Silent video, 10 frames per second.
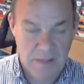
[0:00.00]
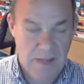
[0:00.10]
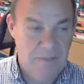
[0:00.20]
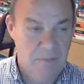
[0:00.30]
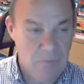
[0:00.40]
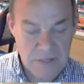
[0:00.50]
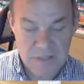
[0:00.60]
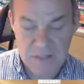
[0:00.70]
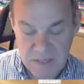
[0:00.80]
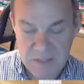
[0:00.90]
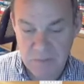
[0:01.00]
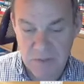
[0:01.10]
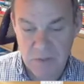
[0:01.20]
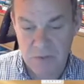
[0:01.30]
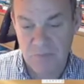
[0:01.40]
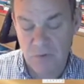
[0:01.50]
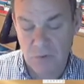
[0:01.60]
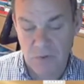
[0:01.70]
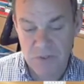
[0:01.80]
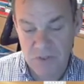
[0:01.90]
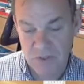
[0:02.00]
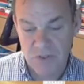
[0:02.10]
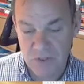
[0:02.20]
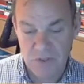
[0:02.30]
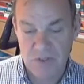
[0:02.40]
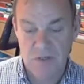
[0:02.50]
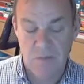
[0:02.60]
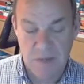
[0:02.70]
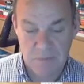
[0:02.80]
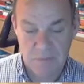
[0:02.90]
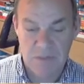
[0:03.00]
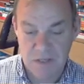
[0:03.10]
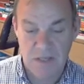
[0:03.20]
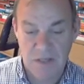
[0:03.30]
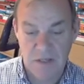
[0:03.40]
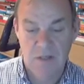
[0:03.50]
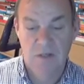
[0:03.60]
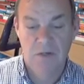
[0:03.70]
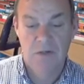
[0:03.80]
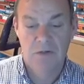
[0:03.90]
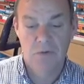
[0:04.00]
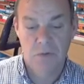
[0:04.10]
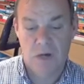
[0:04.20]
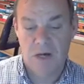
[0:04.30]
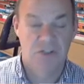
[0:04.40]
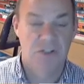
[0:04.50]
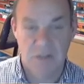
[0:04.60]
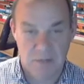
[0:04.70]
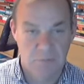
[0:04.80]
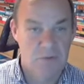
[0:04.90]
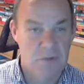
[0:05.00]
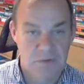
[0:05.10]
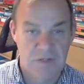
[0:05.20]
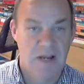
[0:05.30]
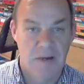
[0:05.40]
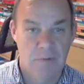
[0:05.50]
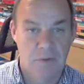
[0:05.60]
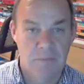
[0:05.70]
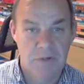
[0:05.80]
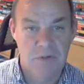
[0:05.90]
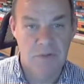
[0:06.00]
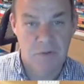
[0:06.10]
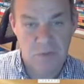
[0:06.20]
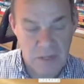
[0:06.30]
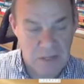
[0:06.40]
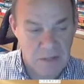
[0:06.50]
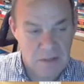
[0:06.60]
And the reason is because if you're a surgeon and you make a mistake, you hush it up. You don't tell anyone because you think